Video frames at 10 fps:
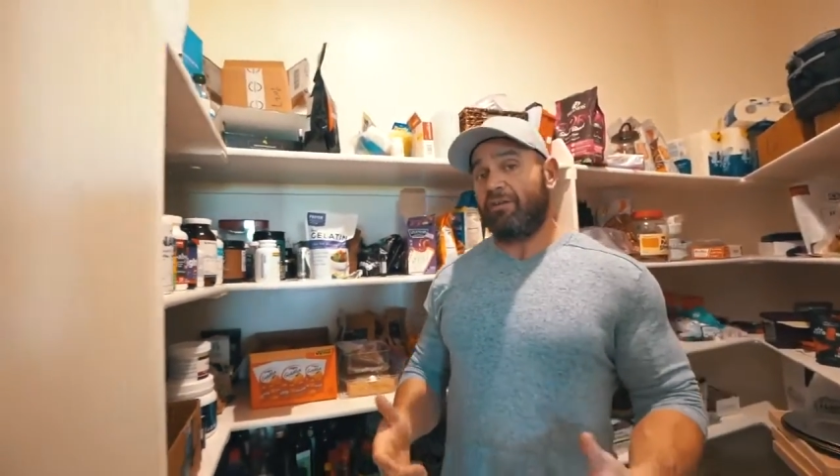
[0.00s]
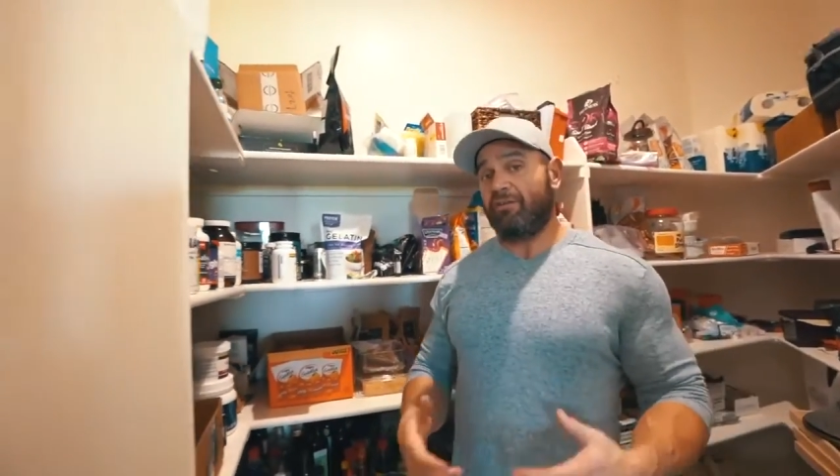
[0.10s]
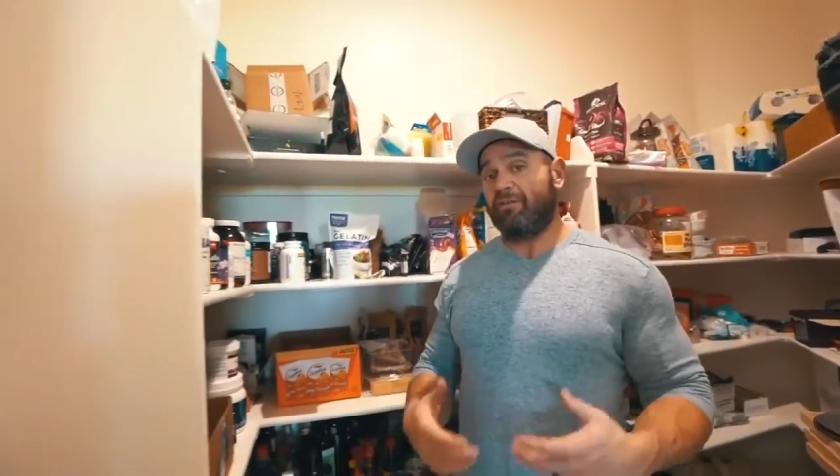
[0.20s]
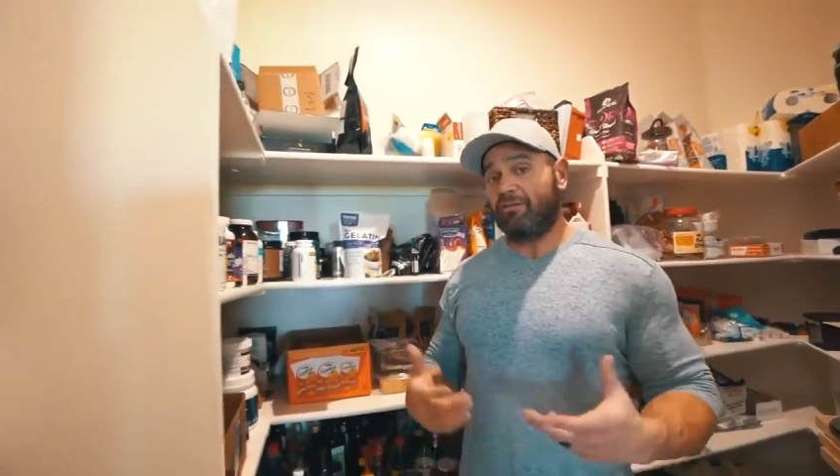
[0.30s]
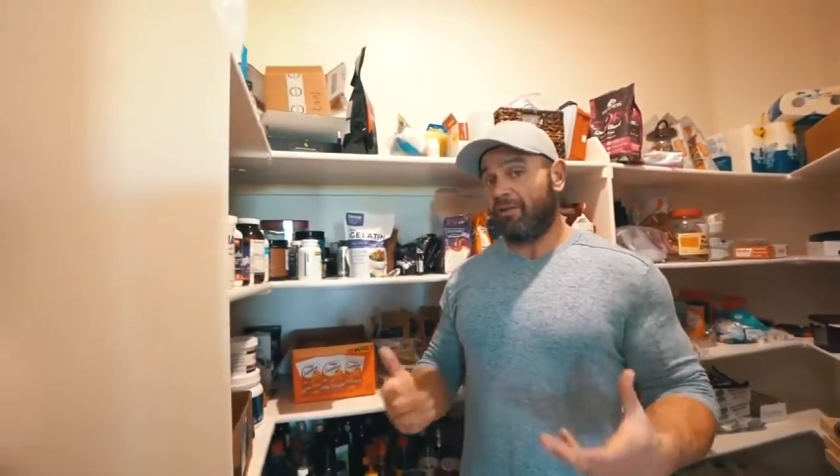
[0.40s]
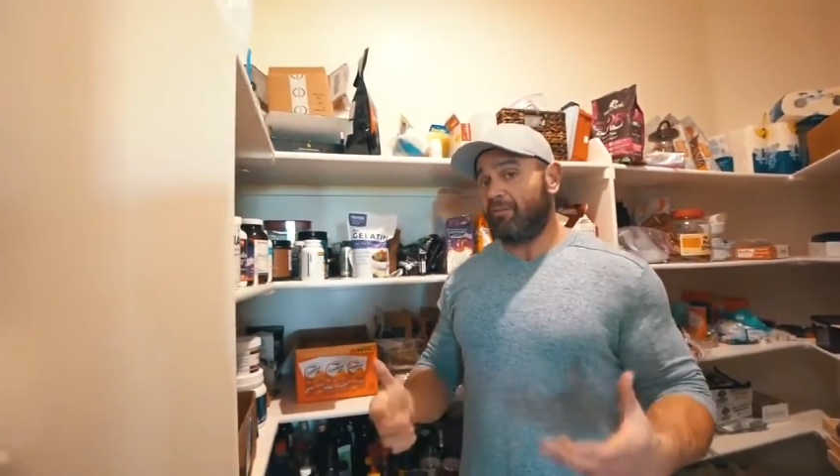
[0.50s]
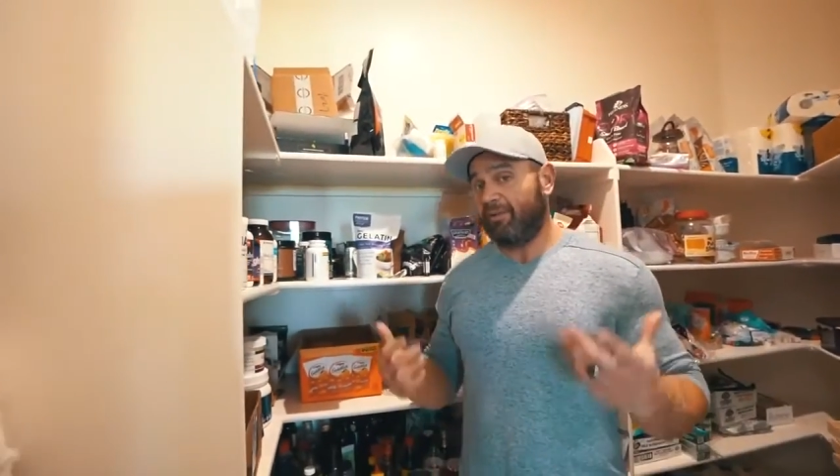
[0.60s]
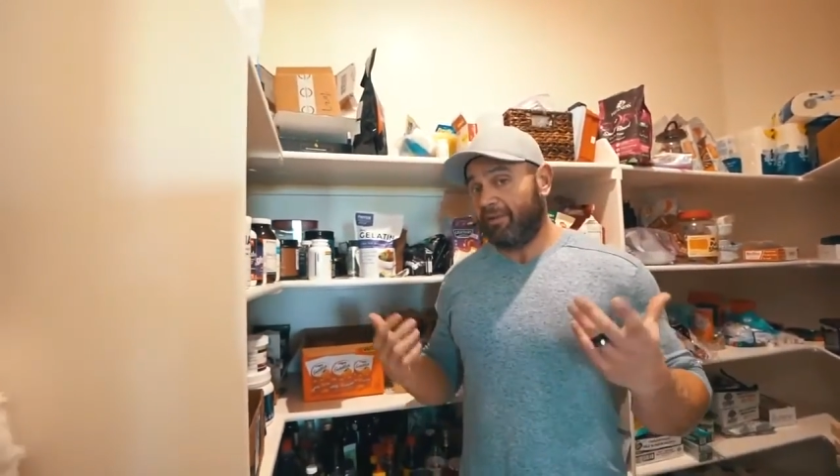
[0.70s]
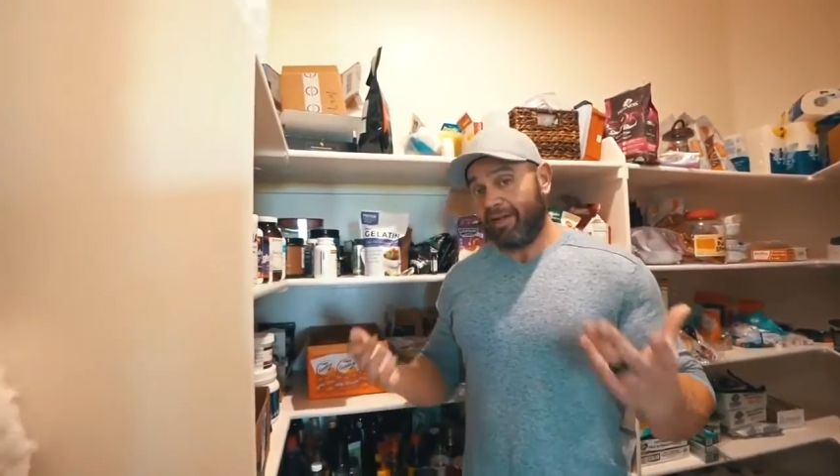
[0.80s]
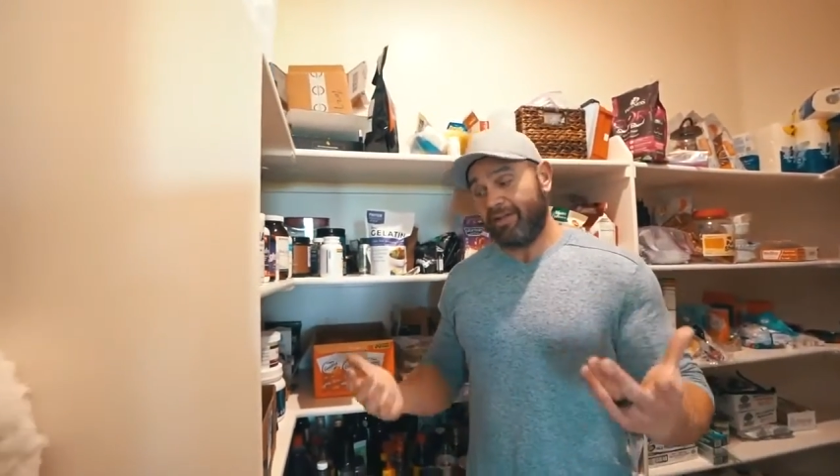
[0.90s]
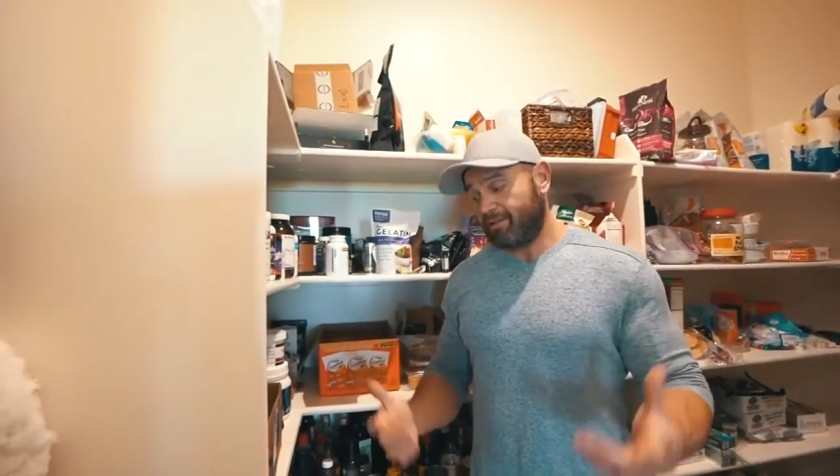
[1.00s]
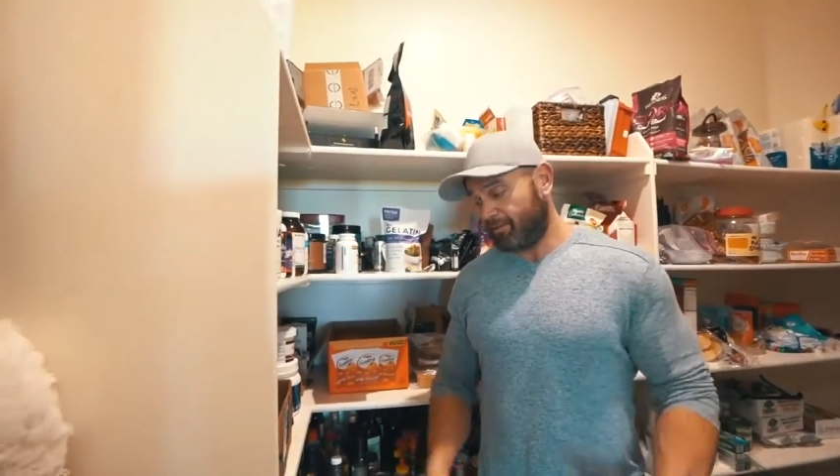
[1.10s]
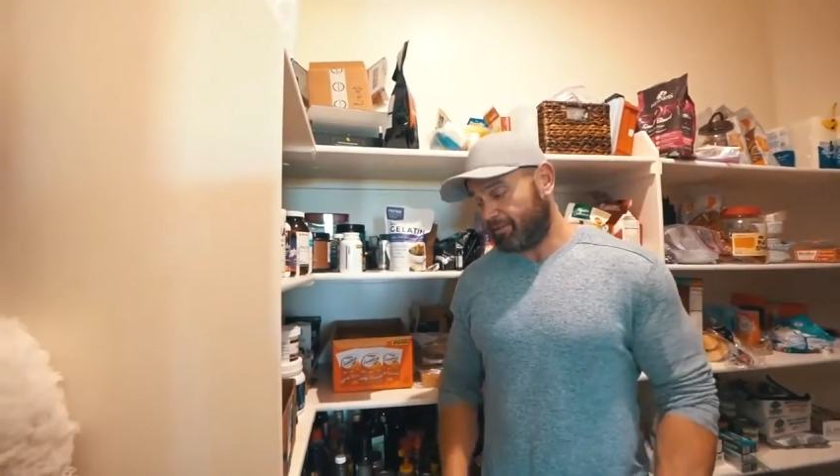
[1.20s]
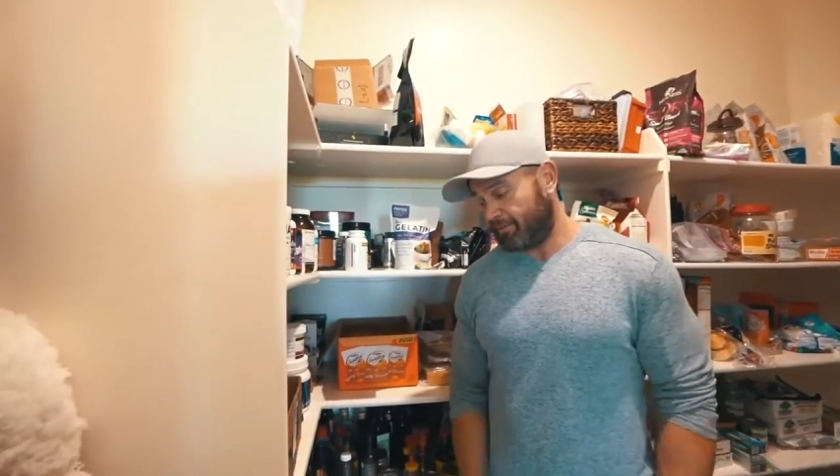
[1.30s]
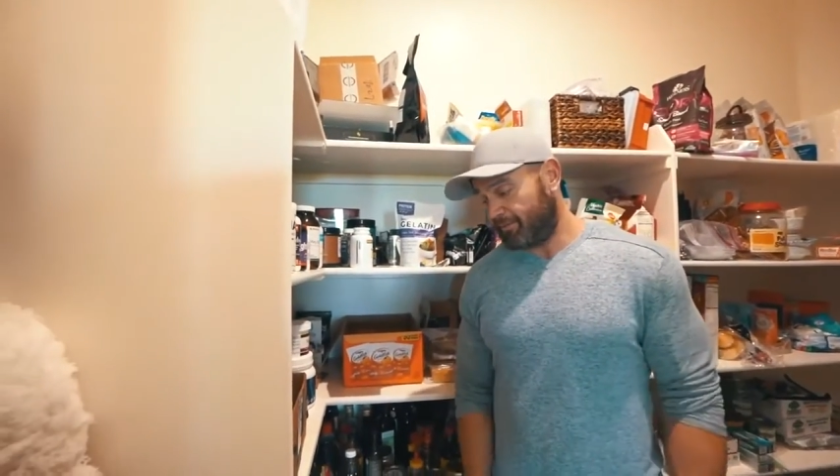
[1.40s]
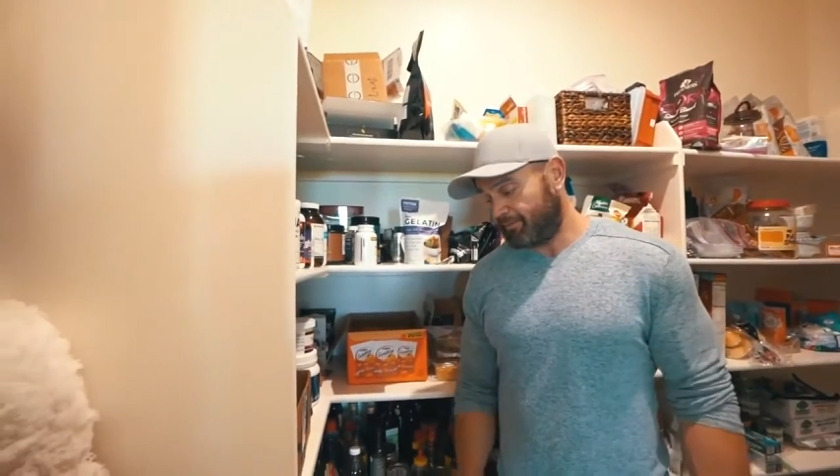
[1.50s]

to do something, I just,